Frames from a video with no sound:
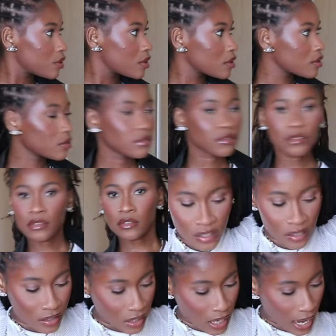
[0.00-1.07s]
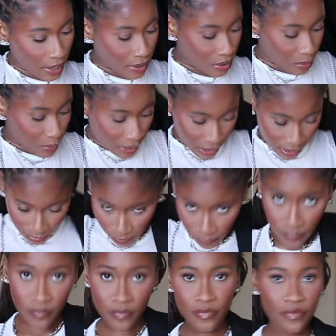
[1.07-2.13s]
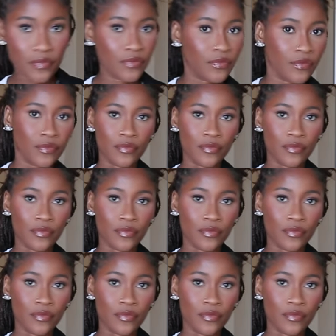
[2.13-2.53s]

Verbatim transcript: I could wear. I used